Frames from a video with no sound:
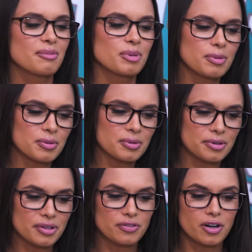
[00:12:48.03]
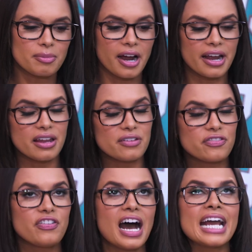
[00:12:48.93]
People were rooting for him. All right, and then
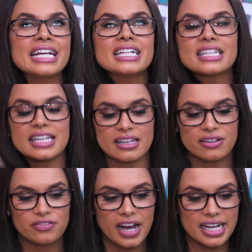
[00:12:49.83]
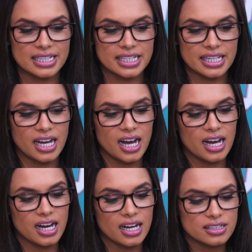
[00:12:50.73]
finally,
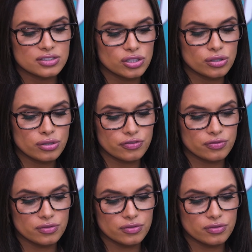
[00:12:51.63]
Duke